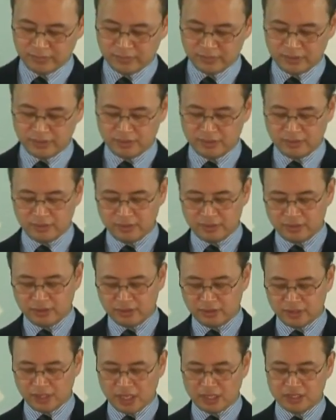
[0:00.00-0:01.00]
Were
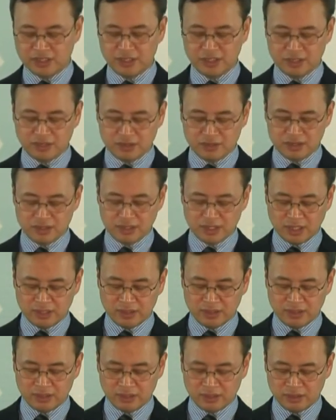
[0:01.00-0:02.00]
they to
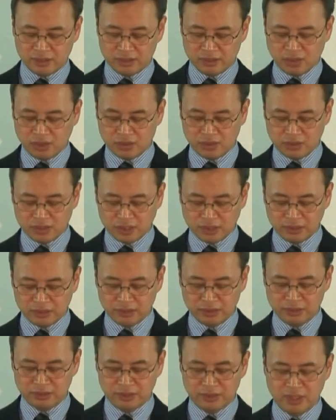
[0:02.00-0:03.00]
treat
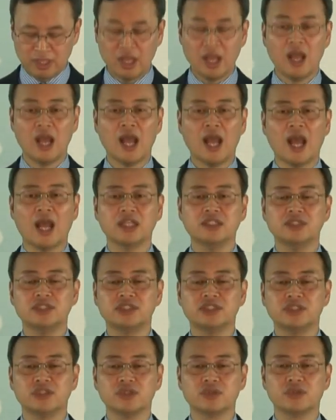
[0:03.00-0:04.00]
these people
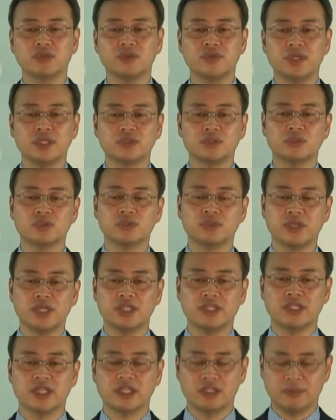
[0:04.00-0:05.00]
well
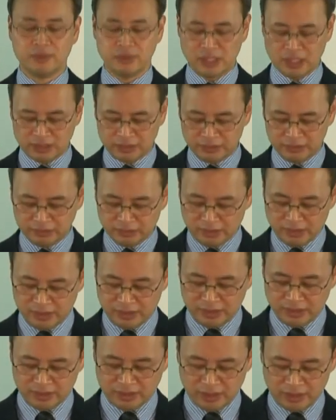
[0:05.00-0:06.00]
or kick
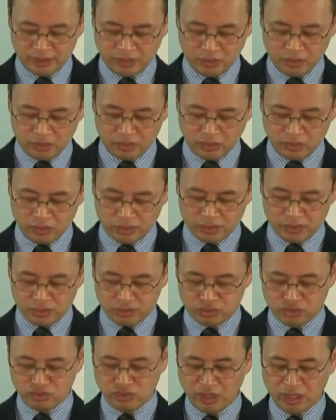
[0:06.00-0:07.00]
them
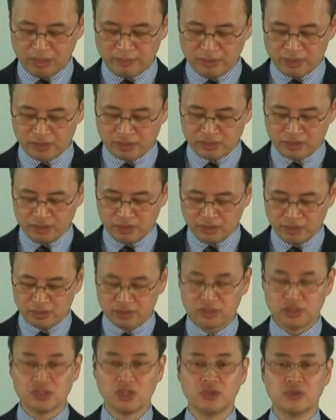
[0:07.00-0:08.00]
out?
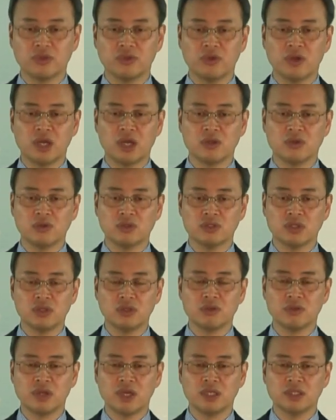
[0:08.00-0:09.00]
This
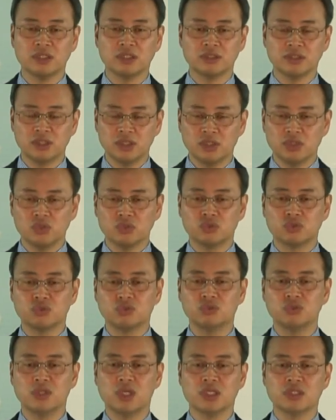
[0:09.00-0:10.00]
question
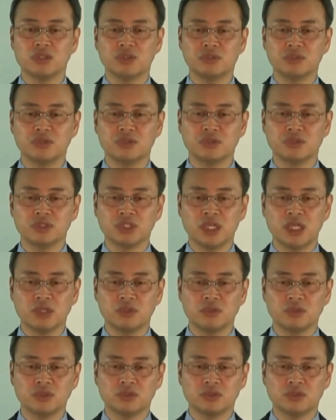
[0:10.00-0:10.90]
was asked.